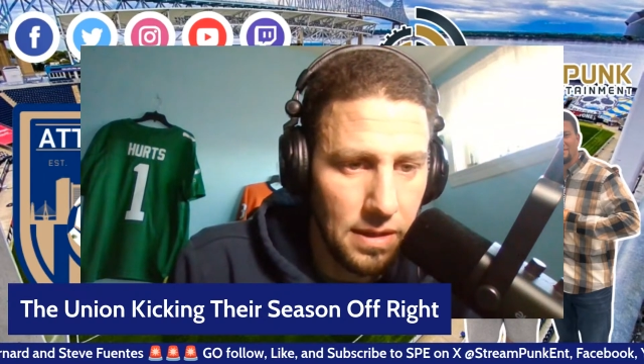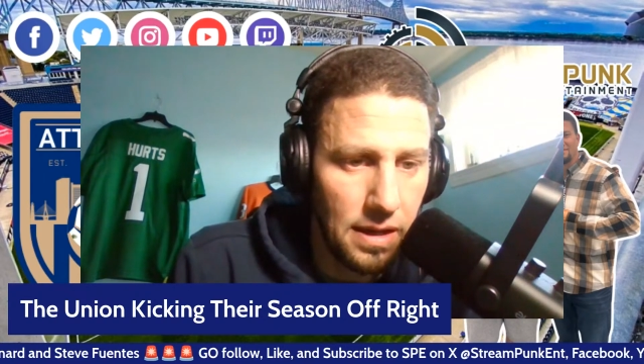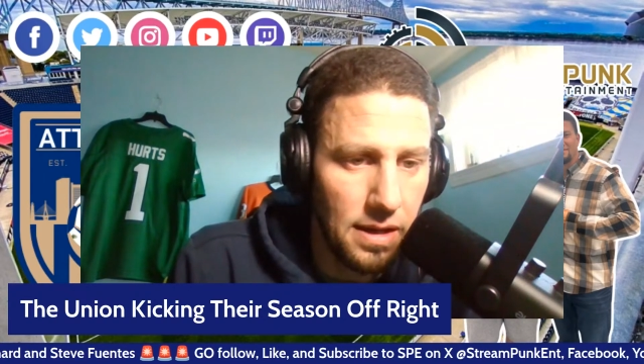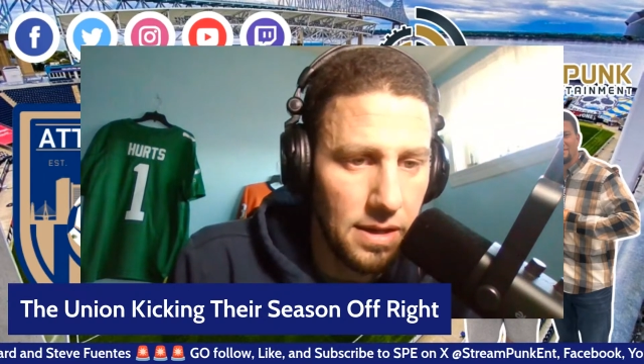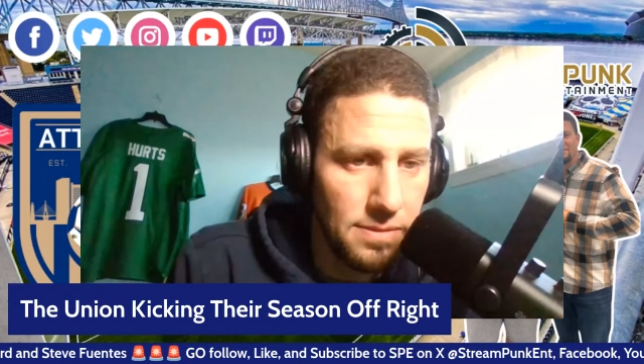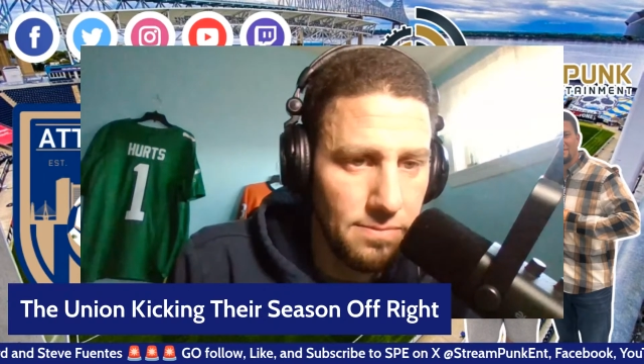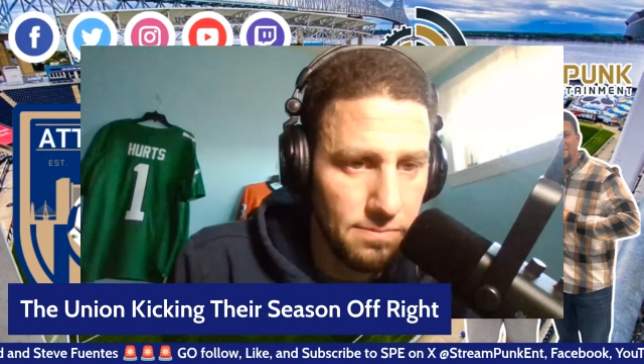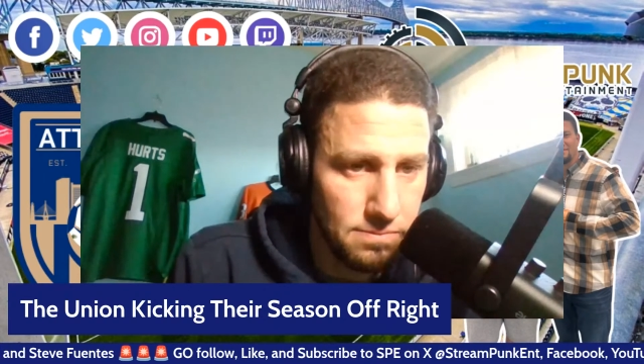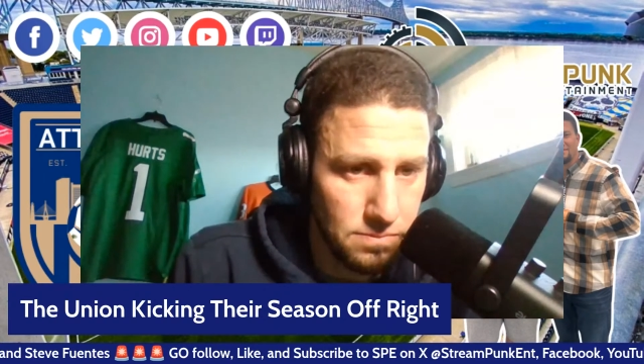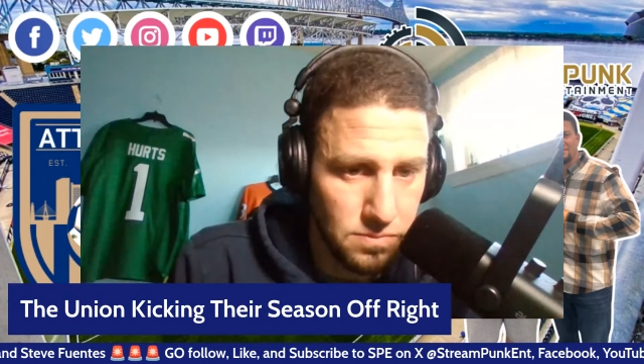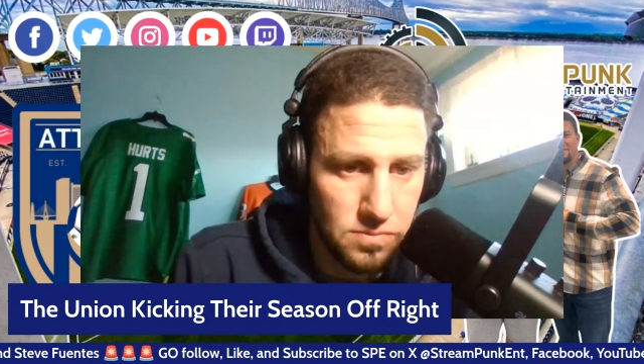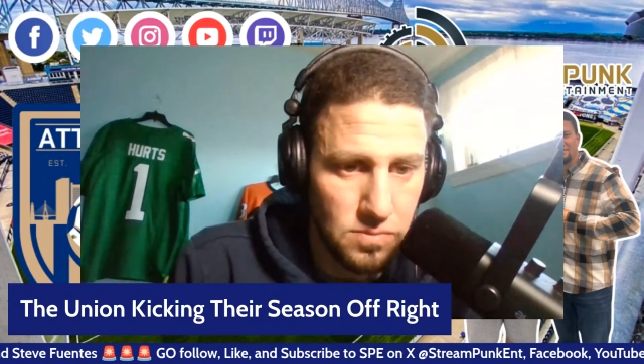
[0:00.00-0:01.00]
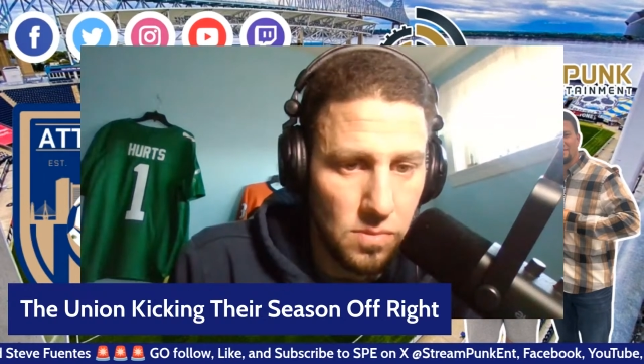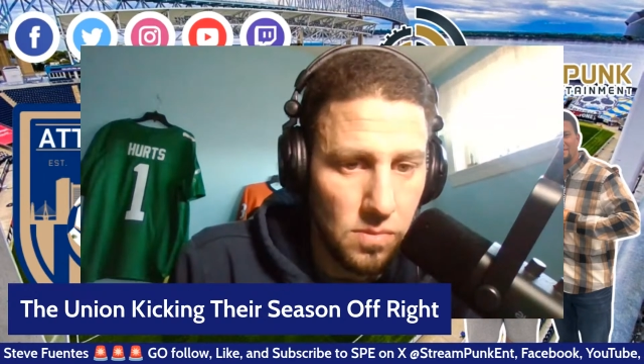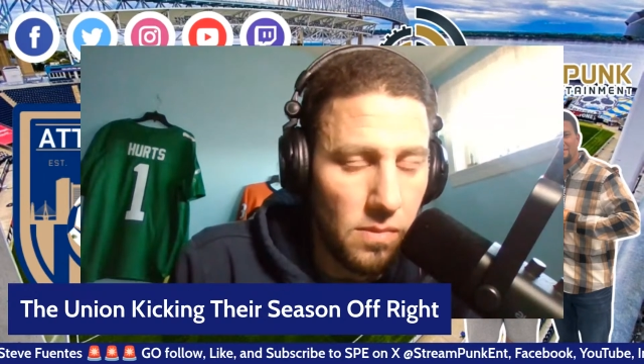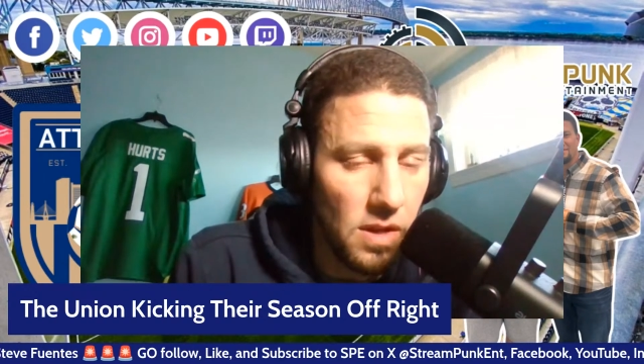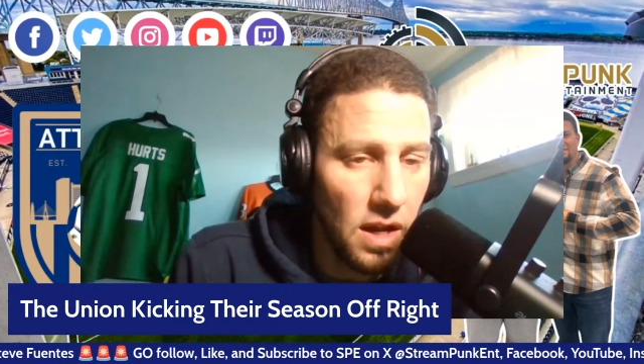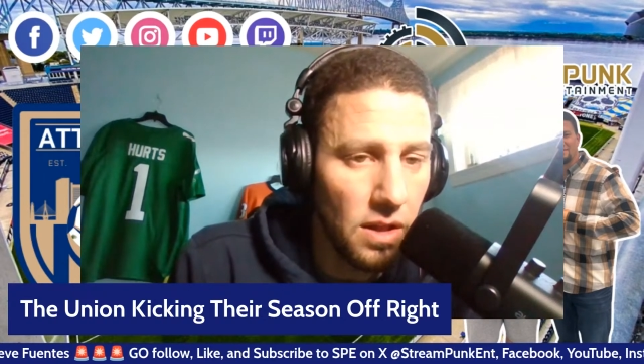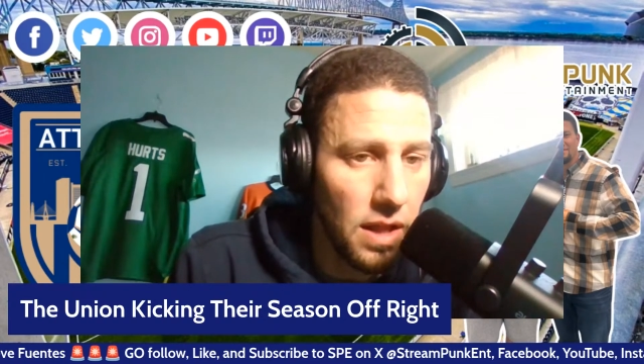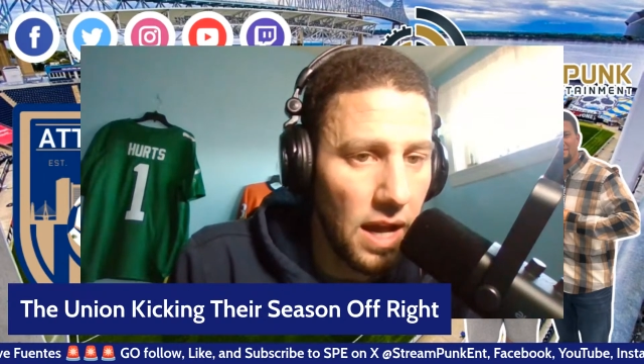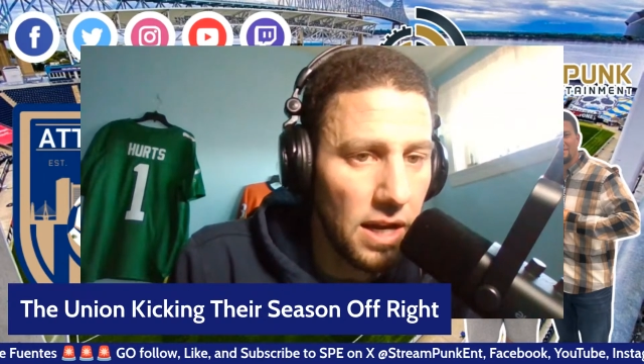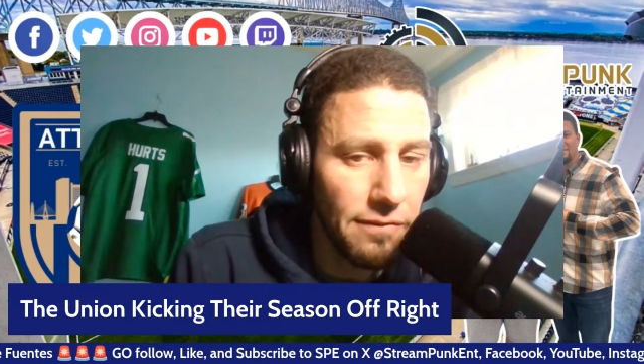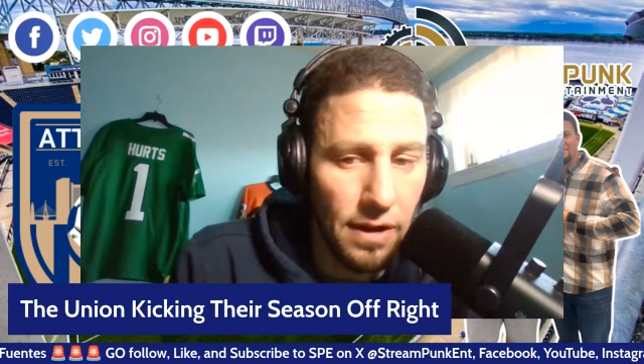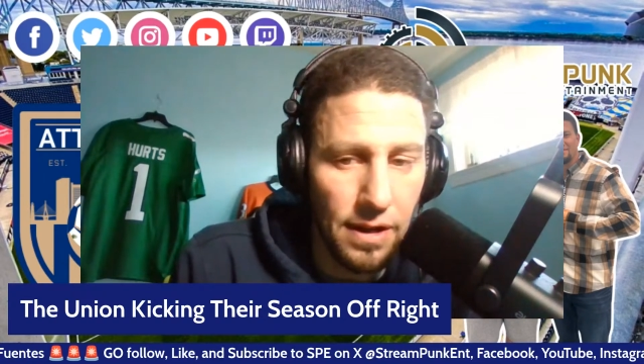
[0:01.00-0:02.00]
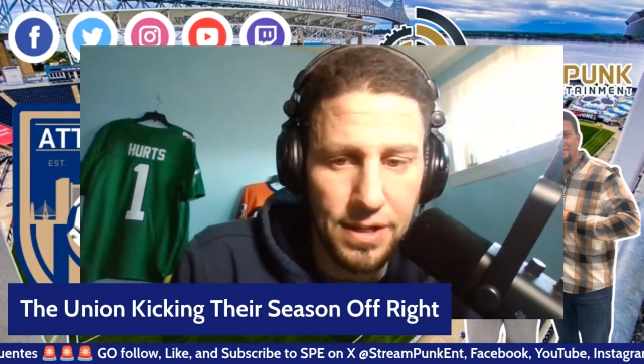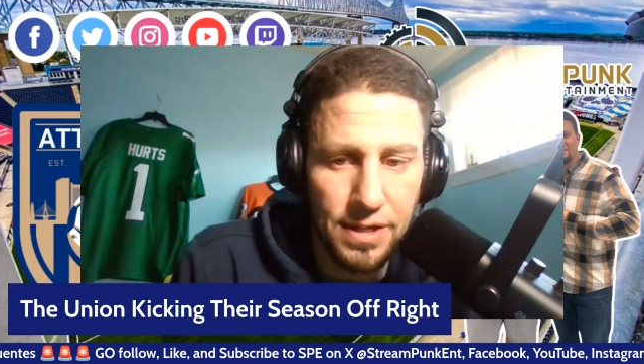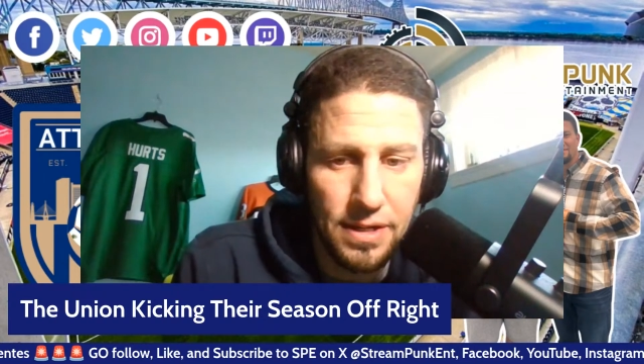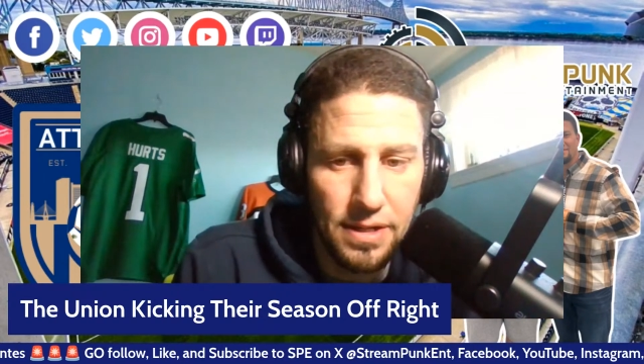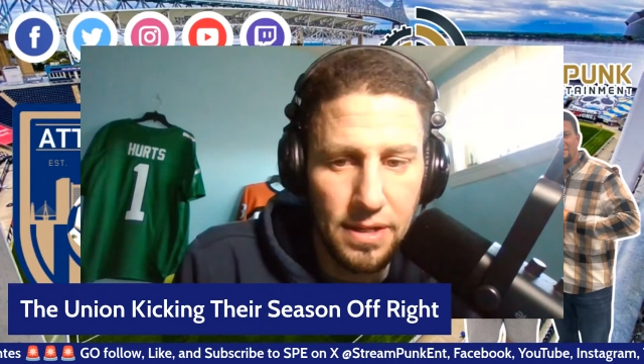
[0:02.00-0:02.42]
And a lot of us,